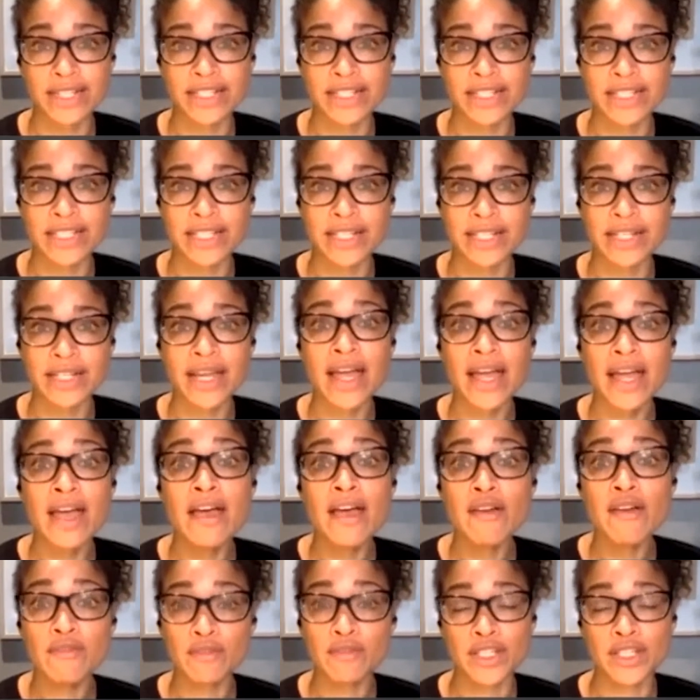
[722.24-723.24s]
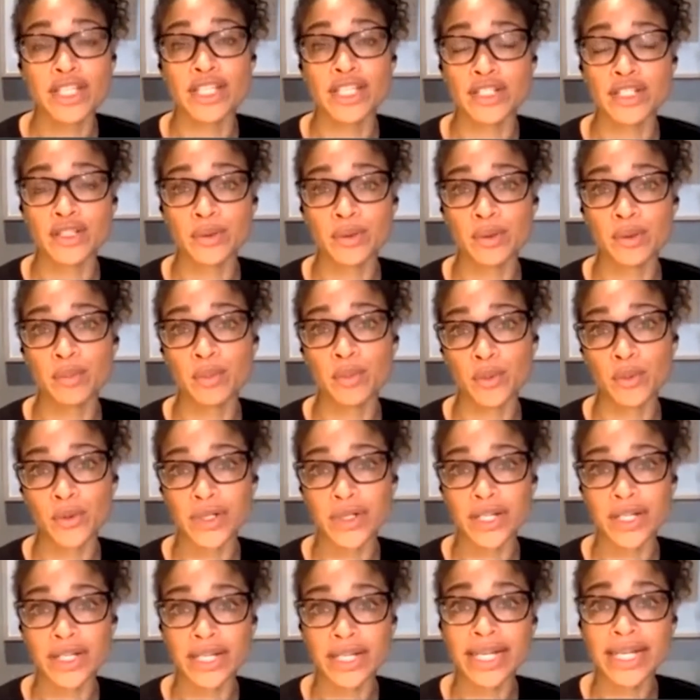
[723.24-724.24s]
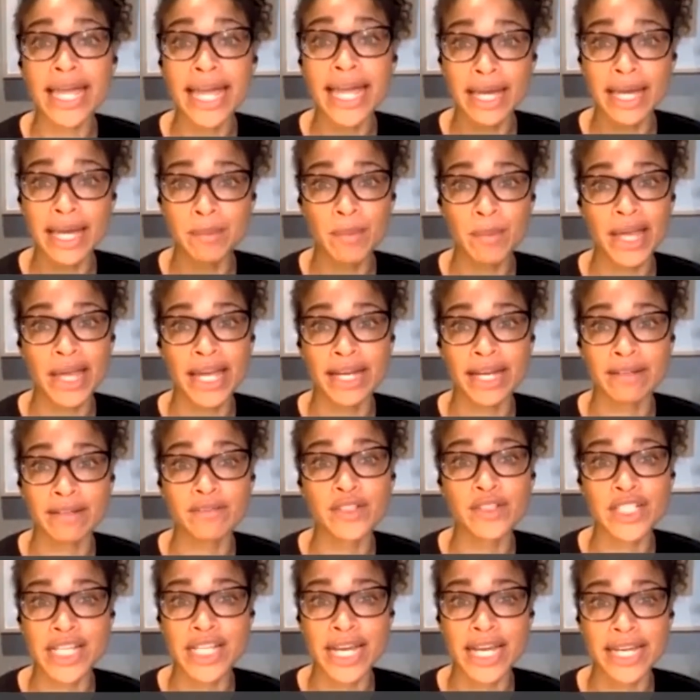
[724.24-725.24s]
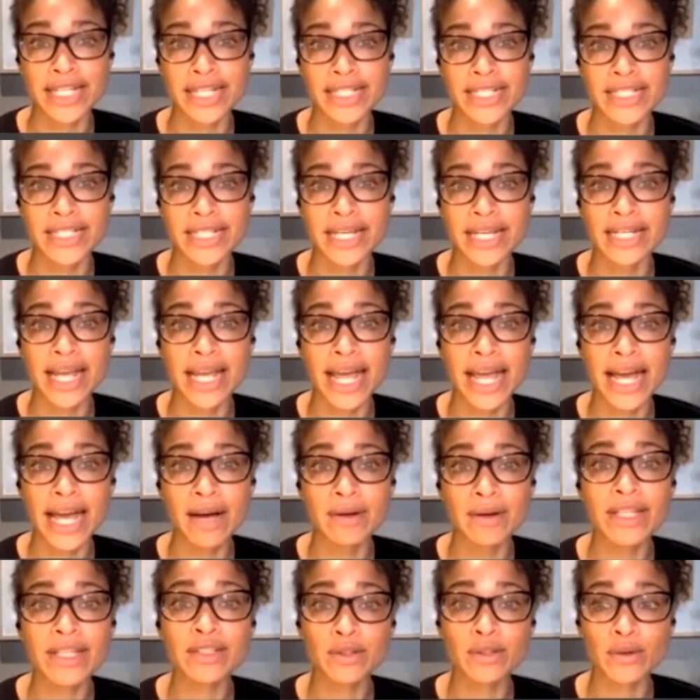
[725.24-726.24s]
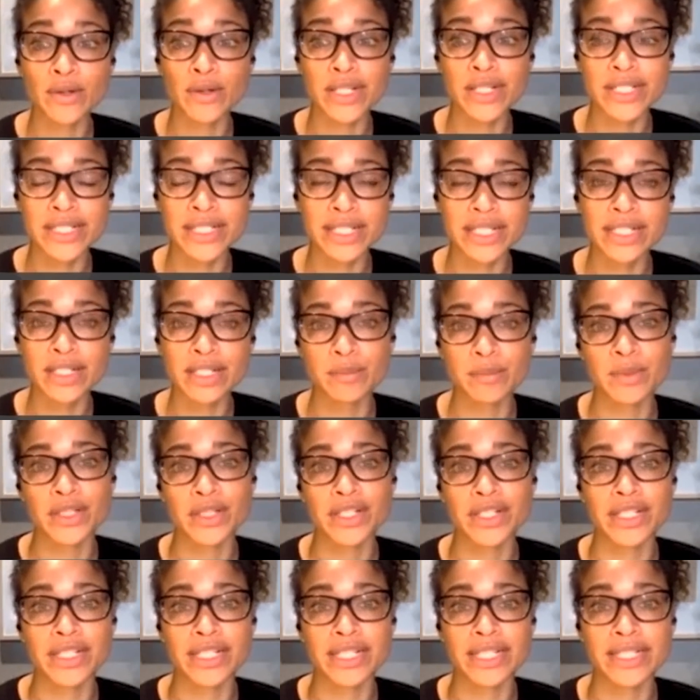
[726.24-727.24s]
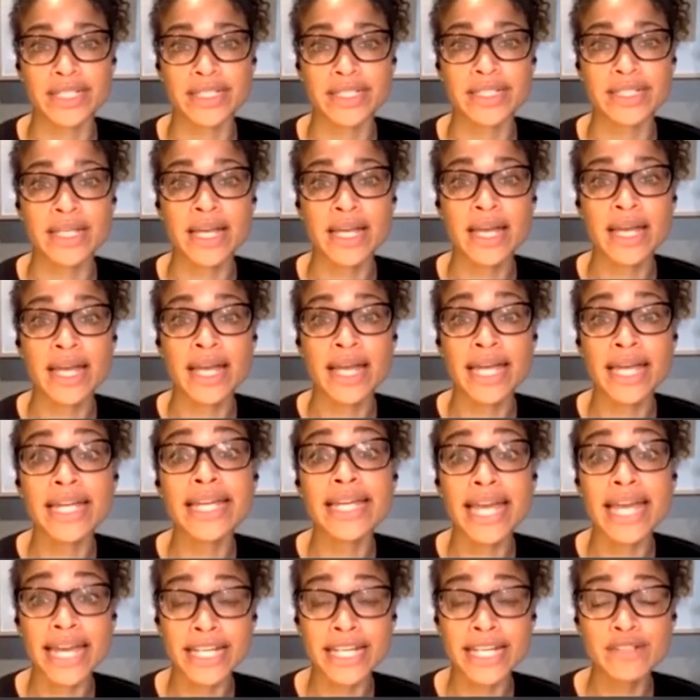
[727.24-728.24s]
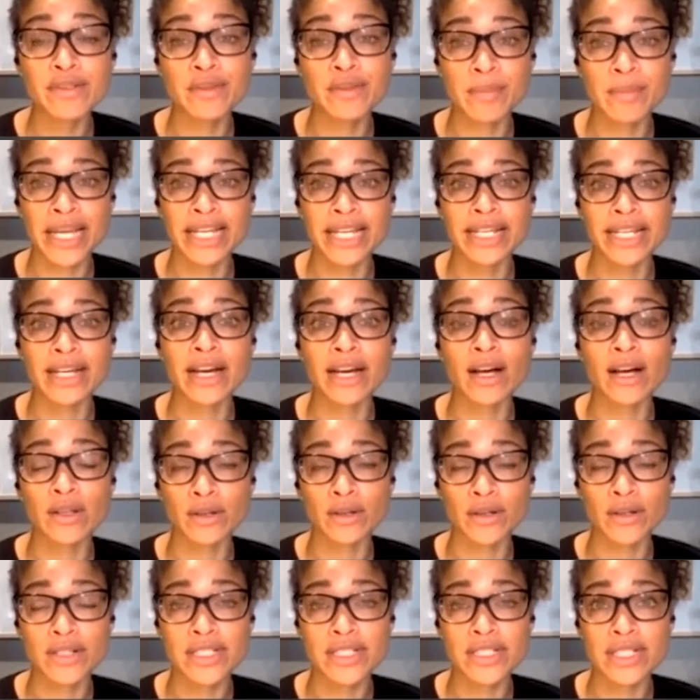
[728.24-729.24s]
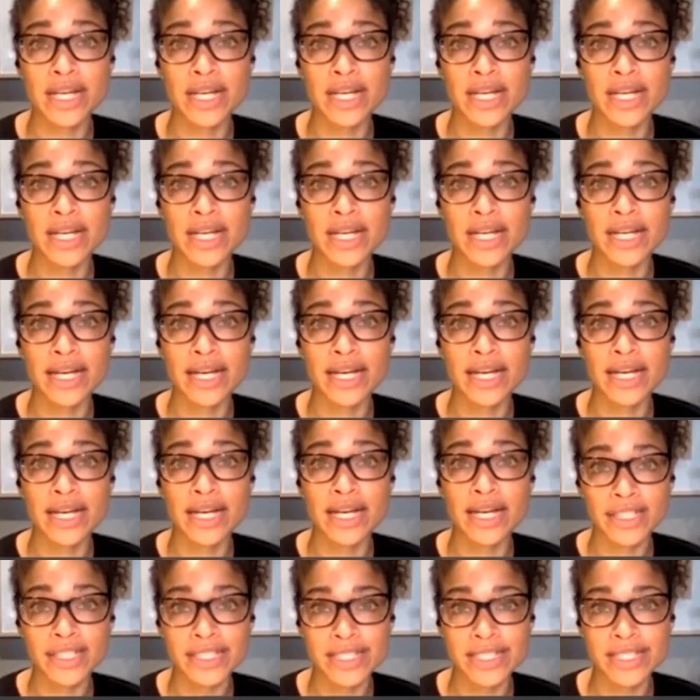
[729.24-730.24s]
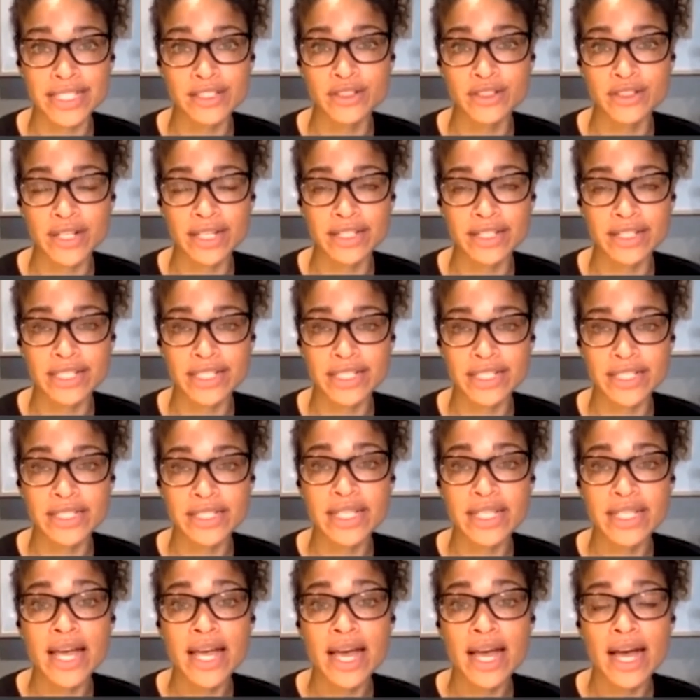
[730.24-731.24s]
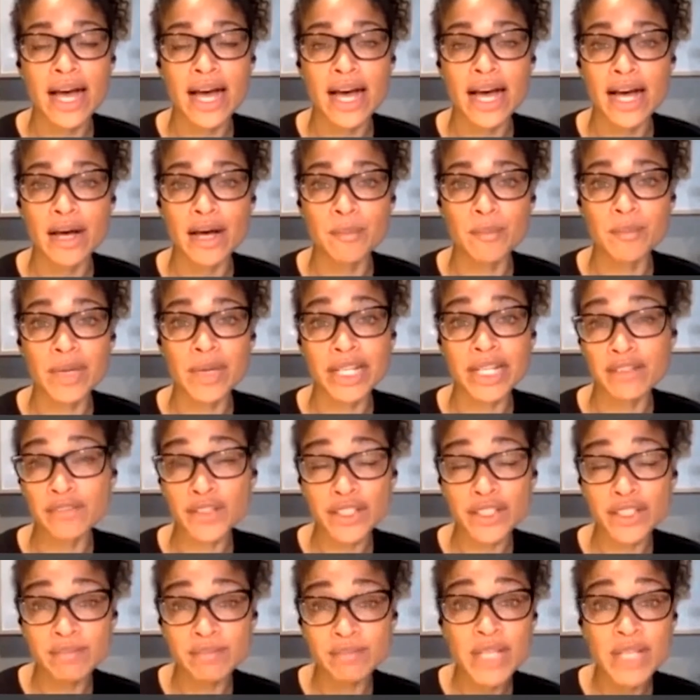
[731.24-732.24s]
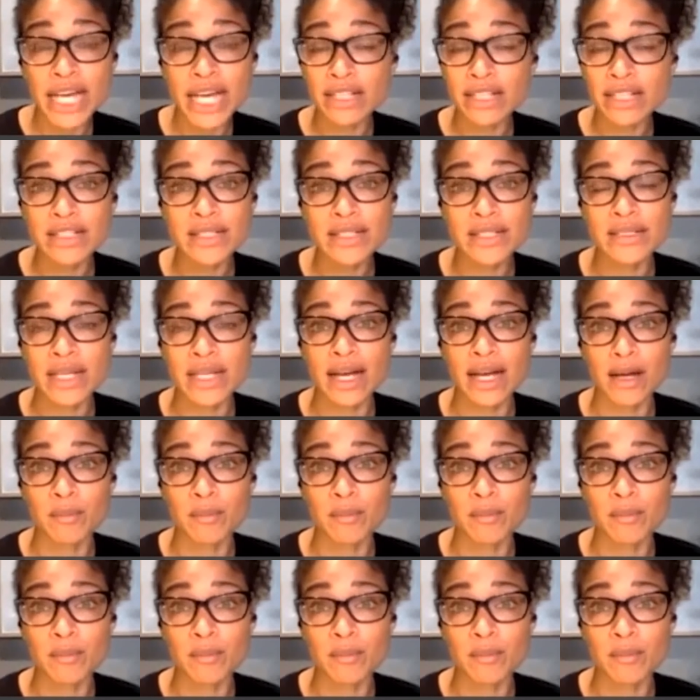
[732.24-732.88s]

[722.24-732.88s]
strategy fit into a broader campaign for change, and how can lawyers and communities engage with media alongside other advocacy strategies? And if you could tell us